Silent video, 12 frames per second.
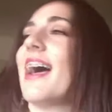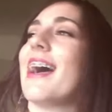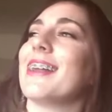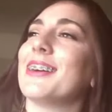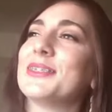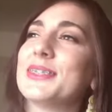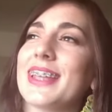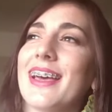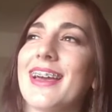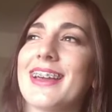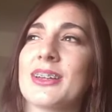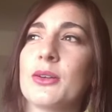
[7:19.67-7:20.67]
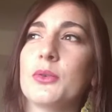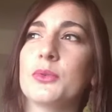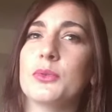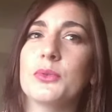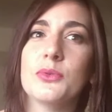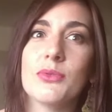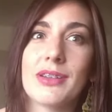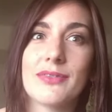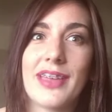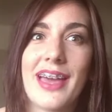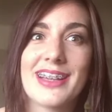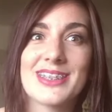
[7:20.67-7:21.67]
And I was like, ooh, red
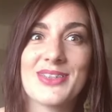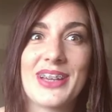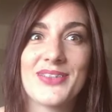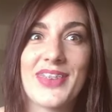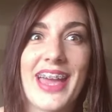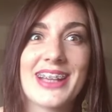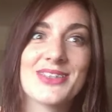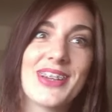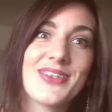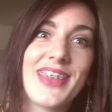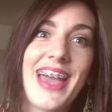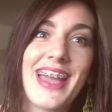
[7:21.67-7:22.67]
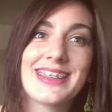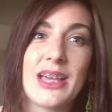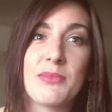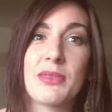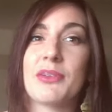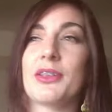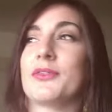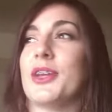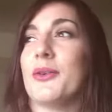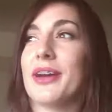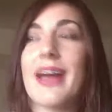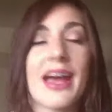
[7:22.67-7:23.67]
flags, red flags, red flags. I'm in the middle of
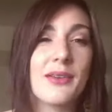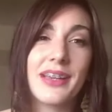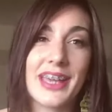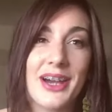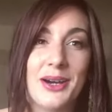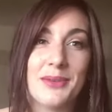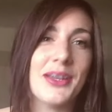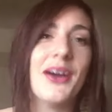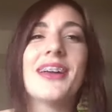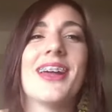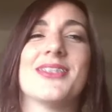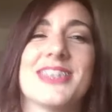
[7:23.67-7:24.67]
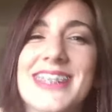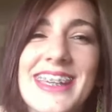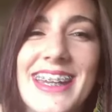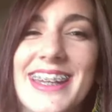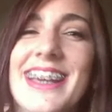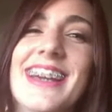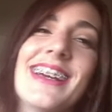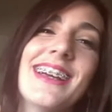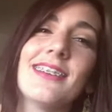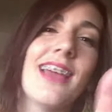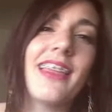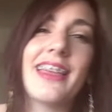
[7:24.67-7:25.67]
nowhere. How do I get home? No, I'm just kidding.
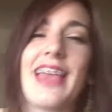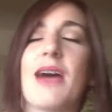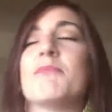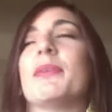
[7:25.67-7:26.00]
Not like that.